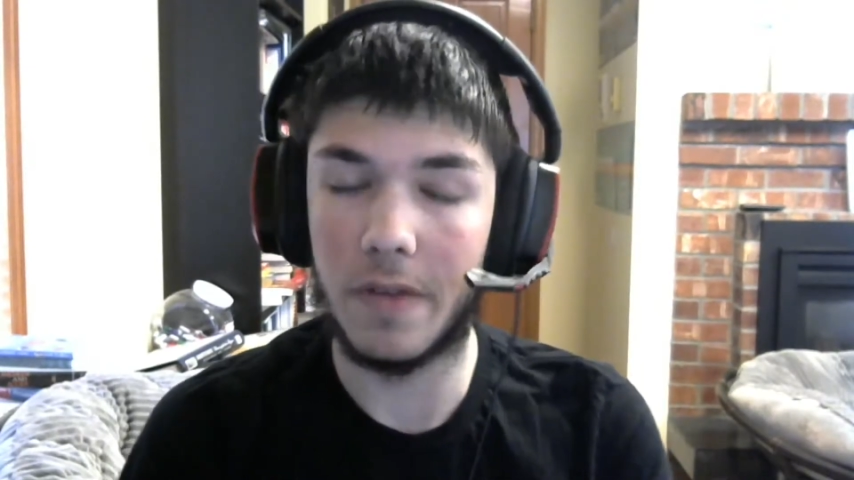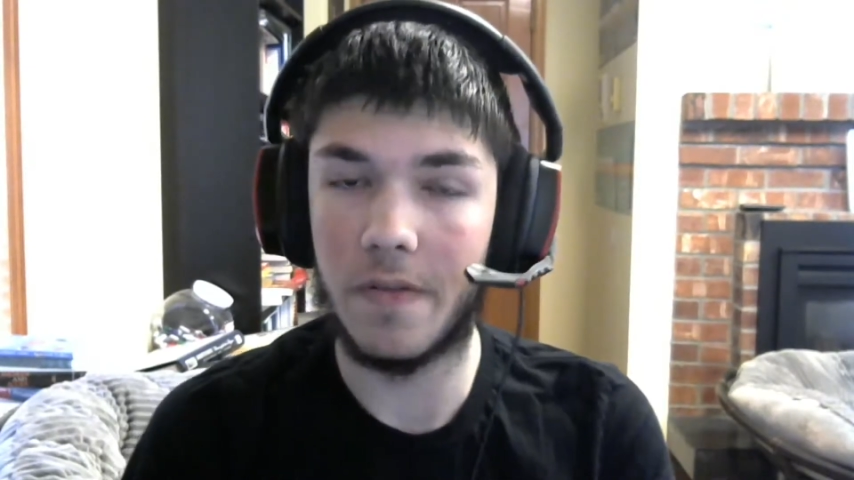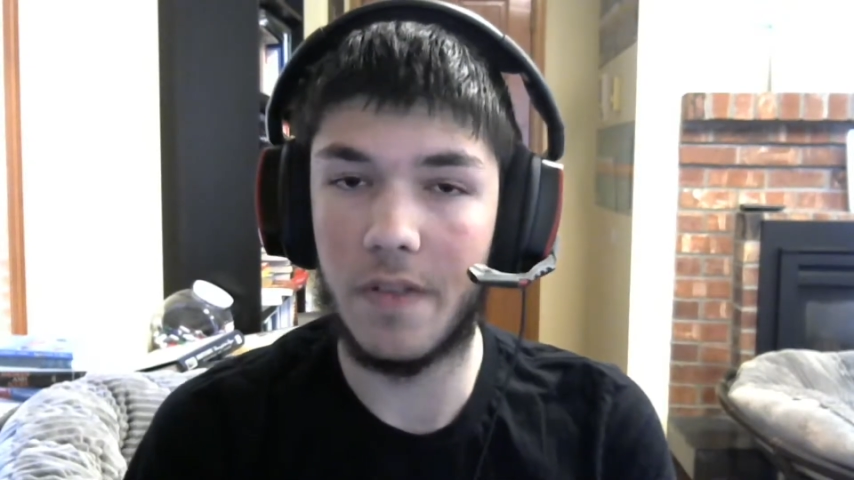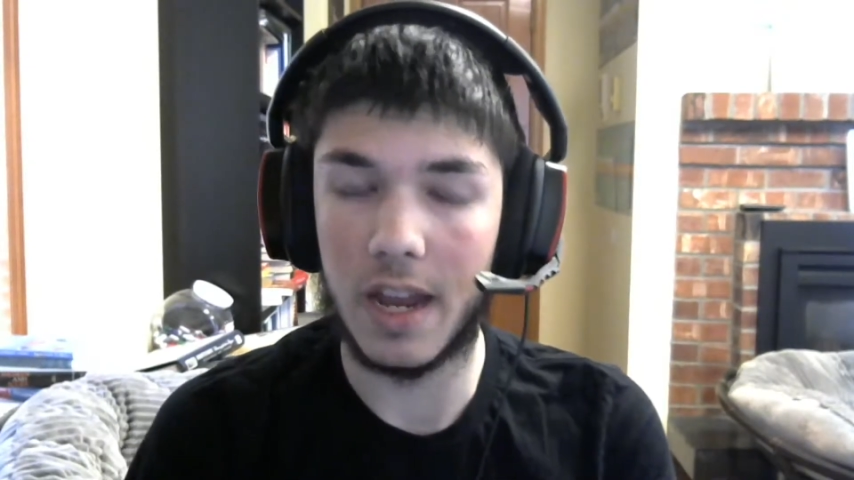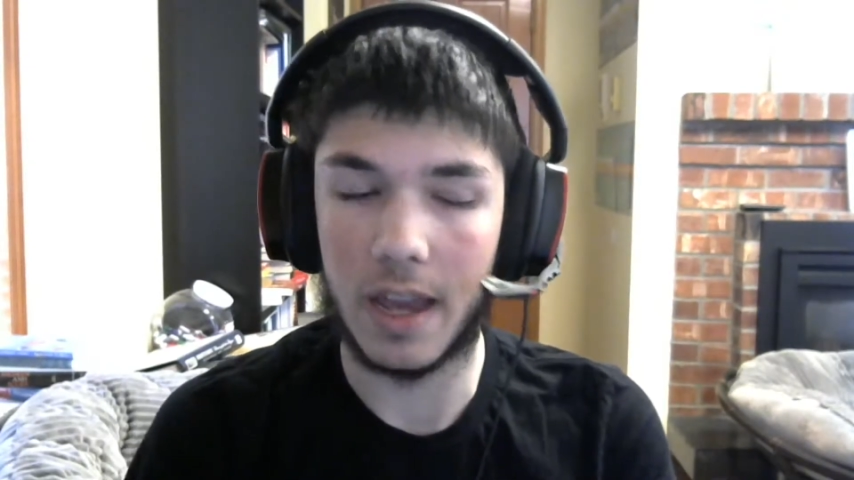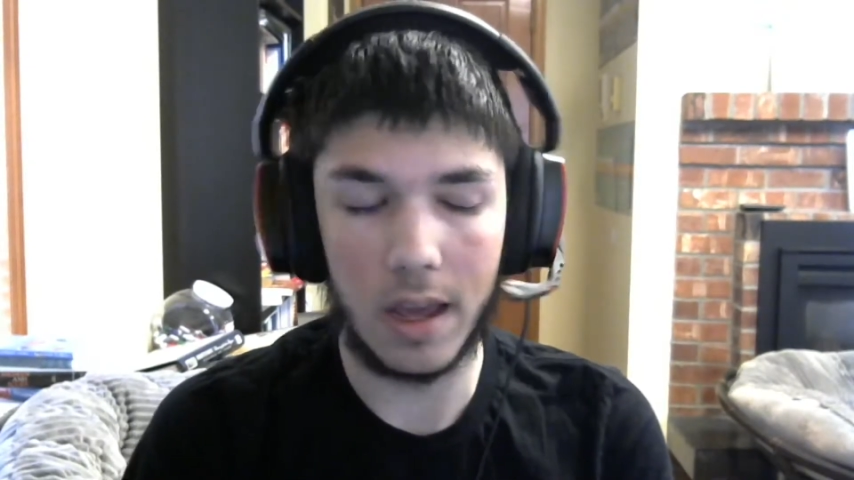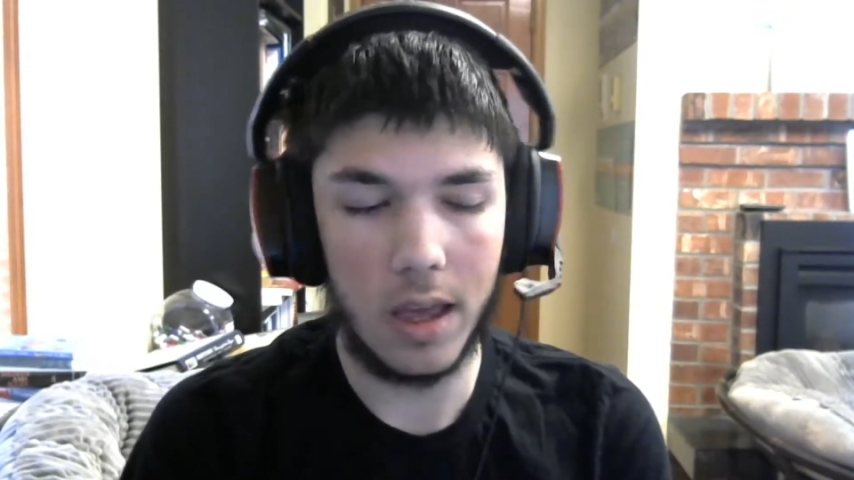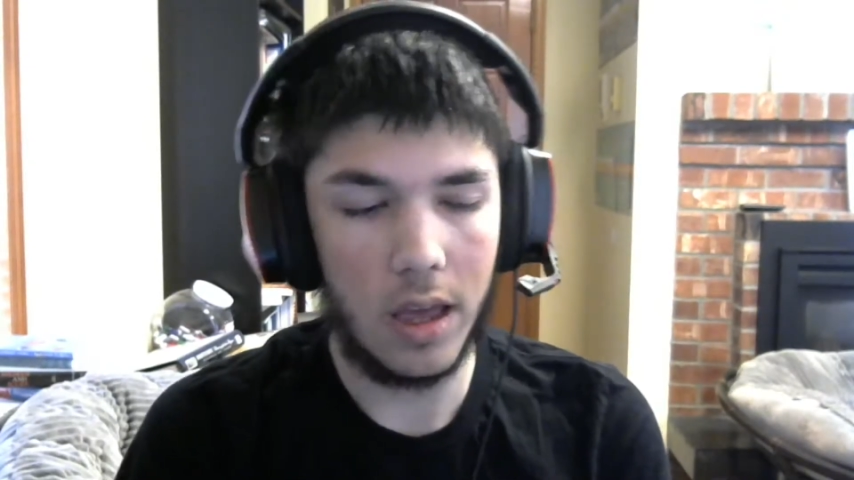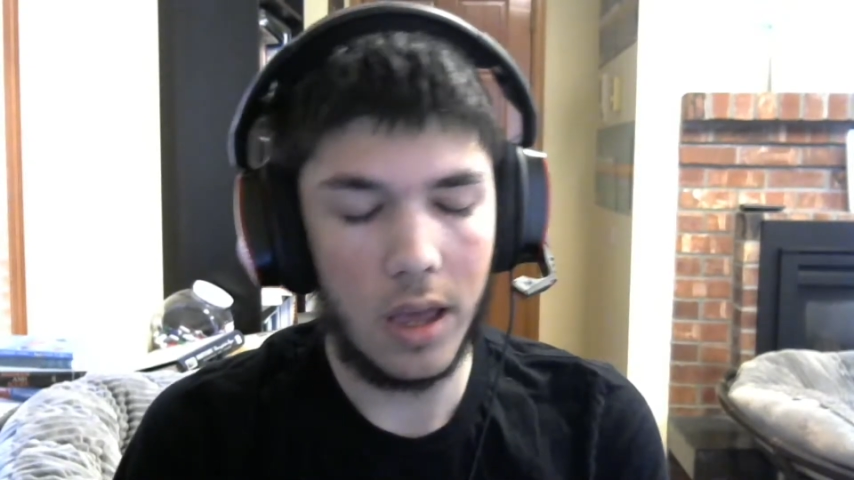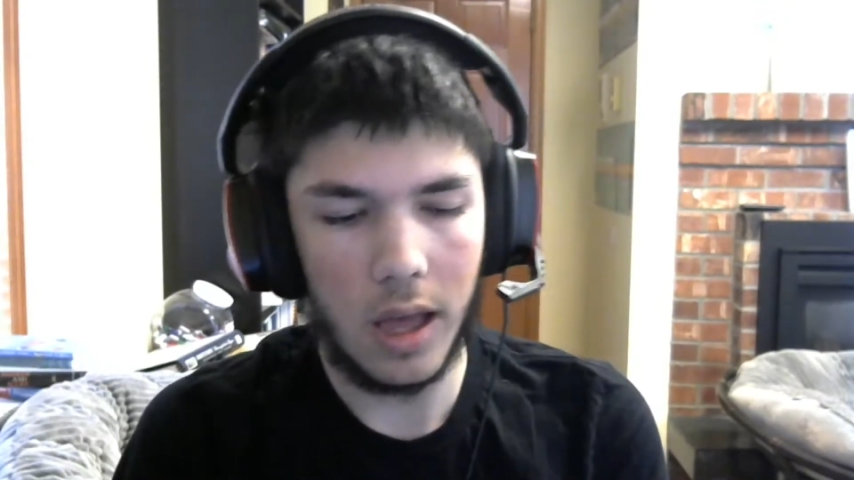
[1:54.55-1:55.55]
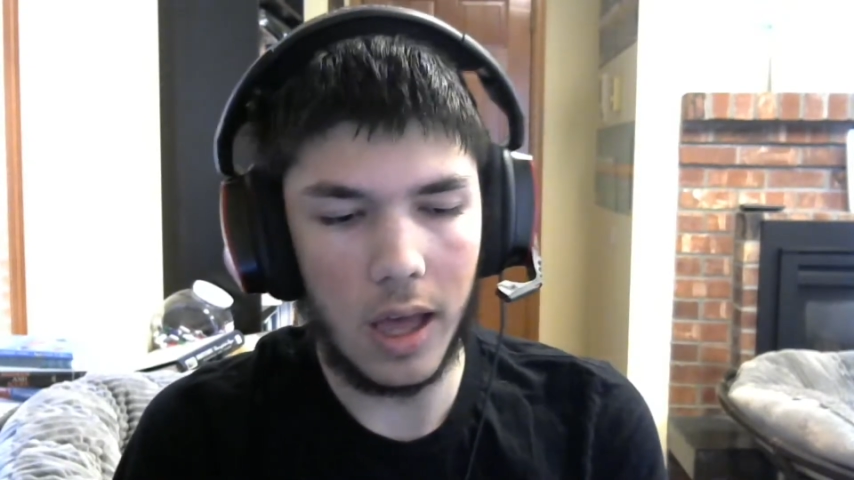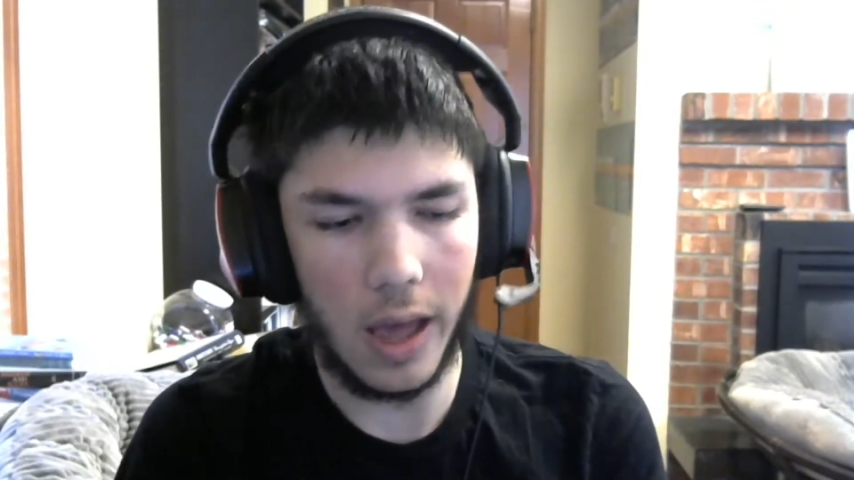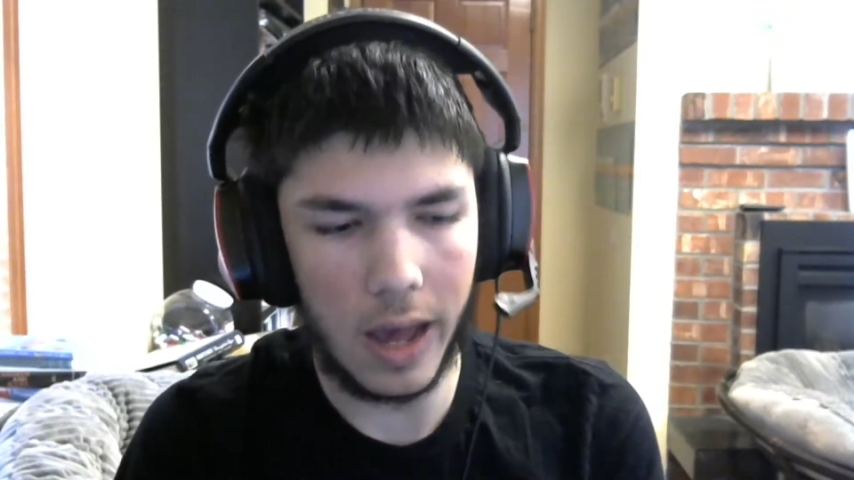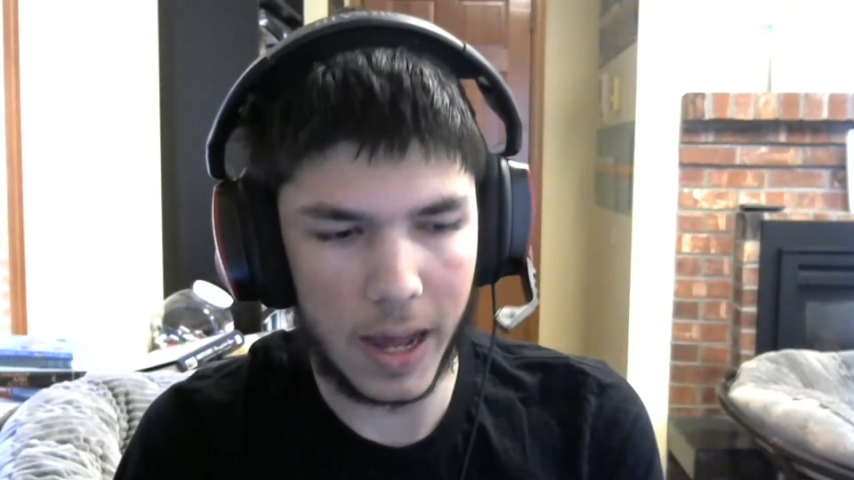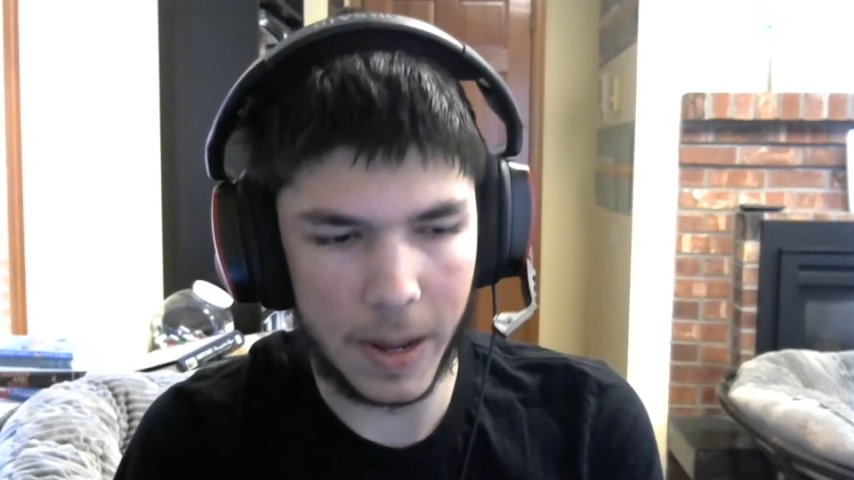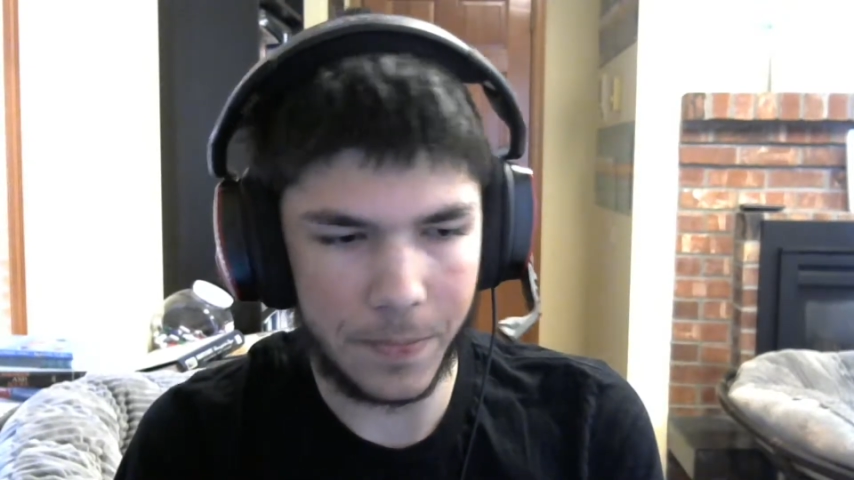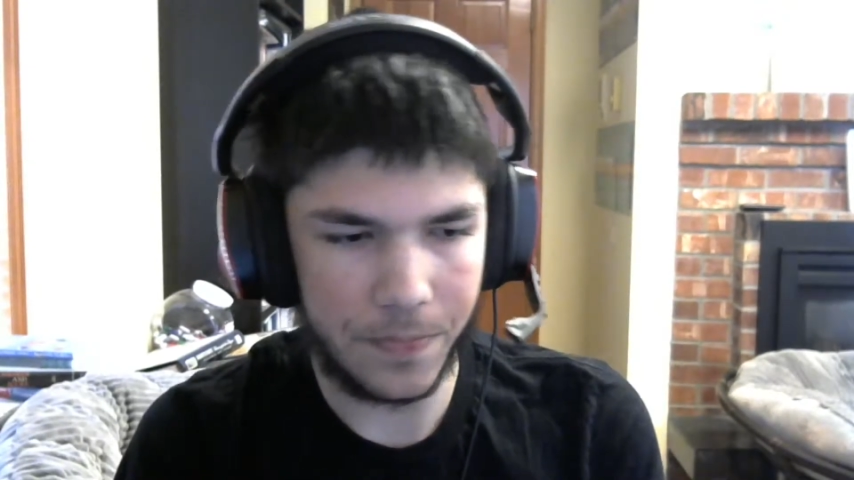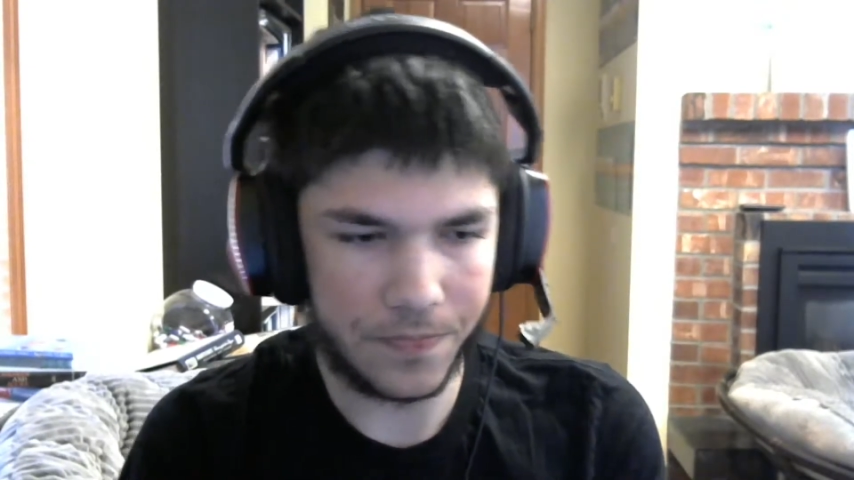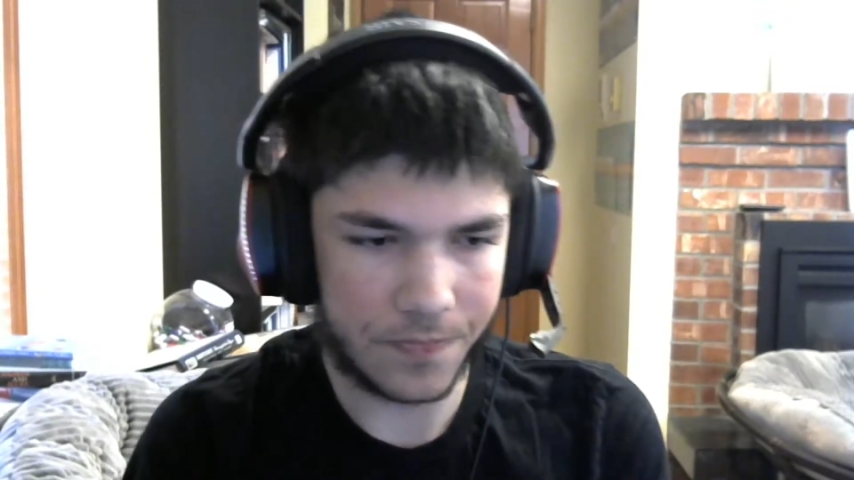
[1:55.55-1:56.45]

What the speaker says: fitting. Um,